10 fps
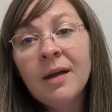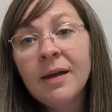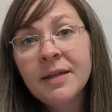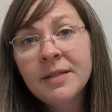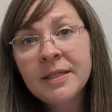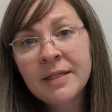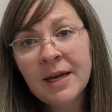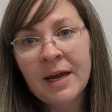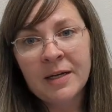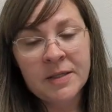and didn't
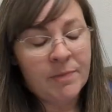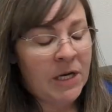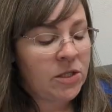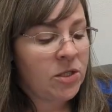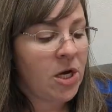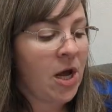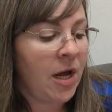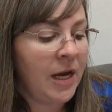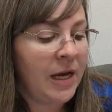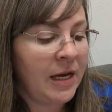get as much
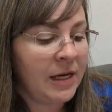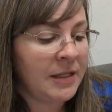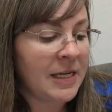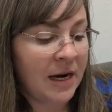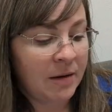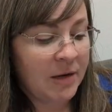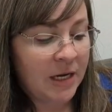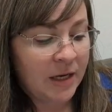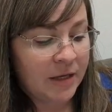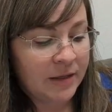time
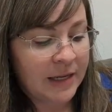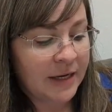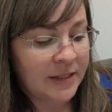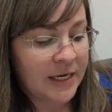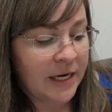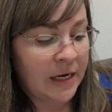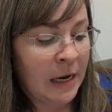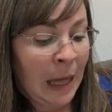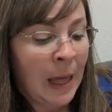in that day.